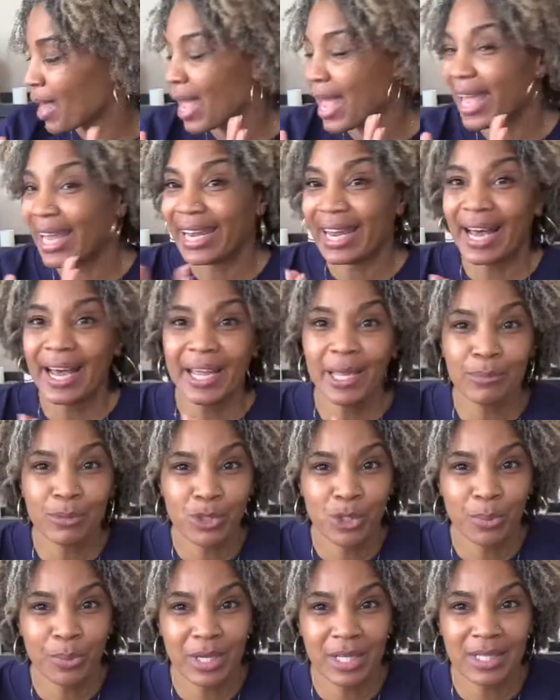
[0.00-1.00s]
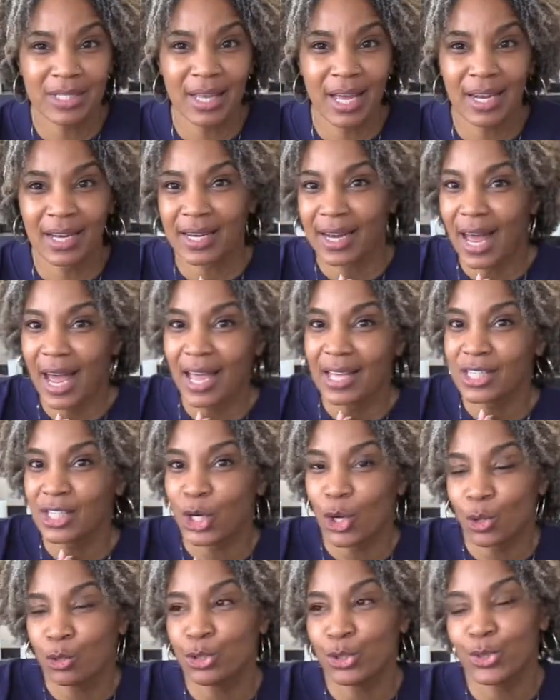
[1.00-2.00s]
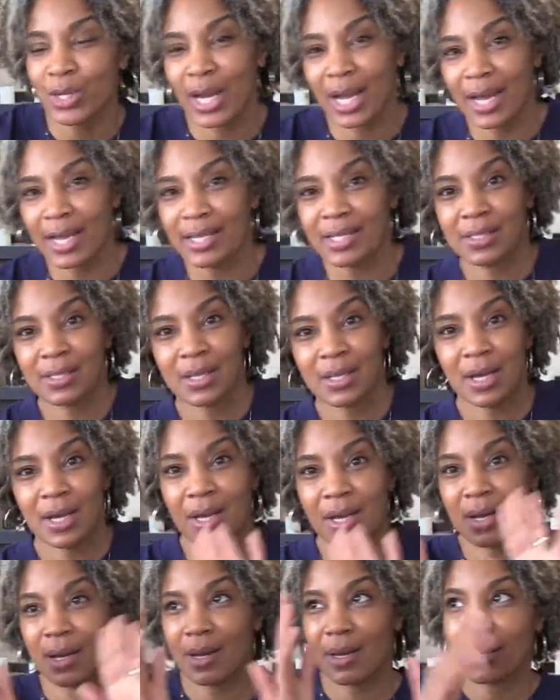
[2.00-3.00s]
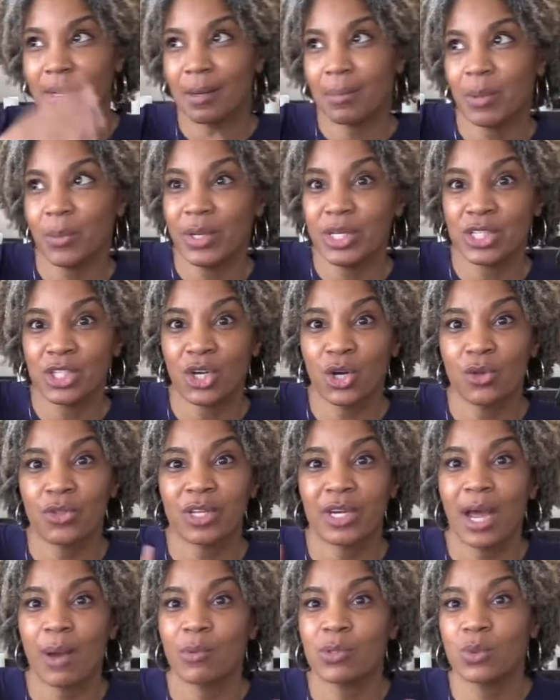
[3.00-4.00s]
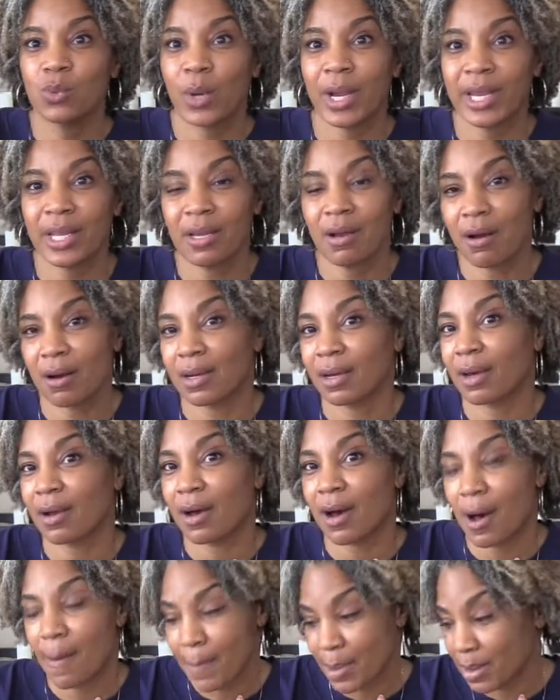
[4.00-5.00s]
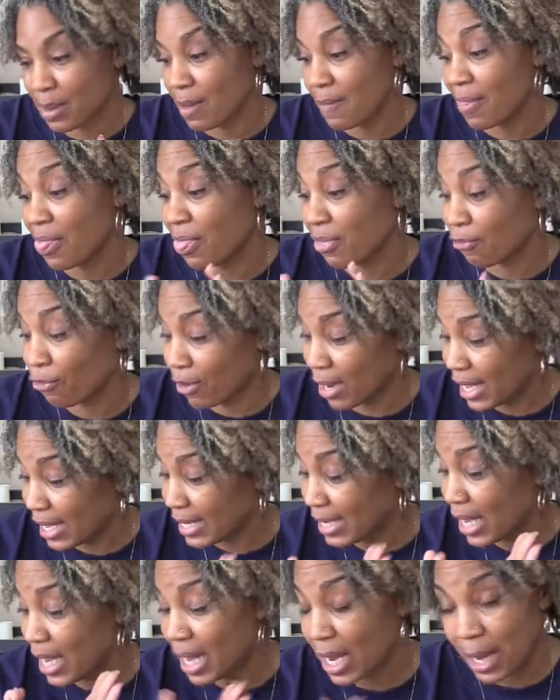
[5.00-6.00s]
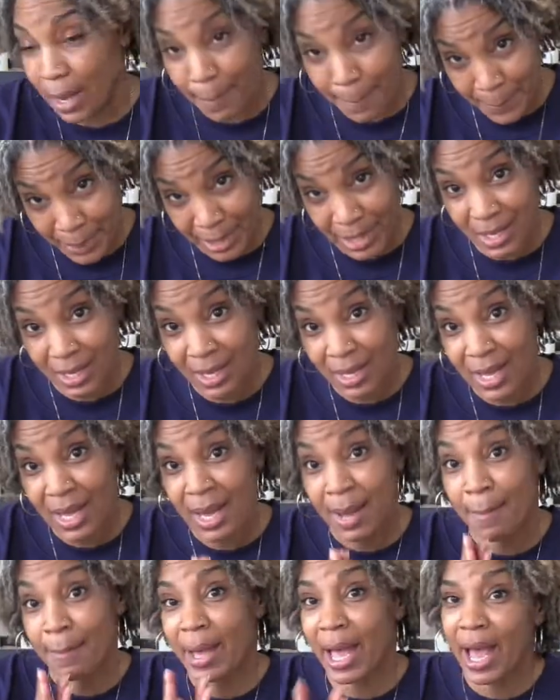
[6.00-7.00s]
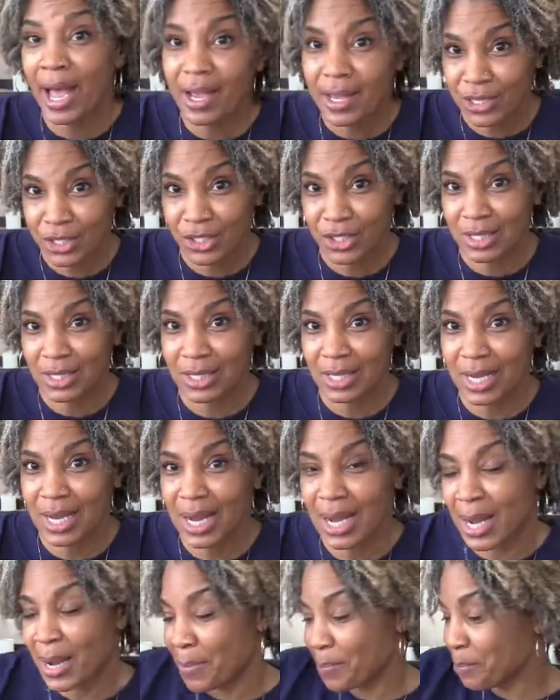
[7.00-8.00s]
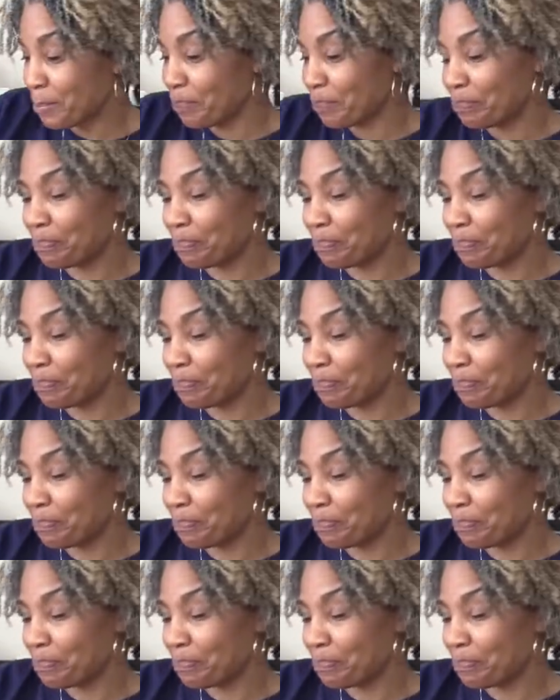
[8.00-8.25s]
And I am super excited. I had told you guys a couple of weeks ago that I was waiting on a couple of thread up packages to come.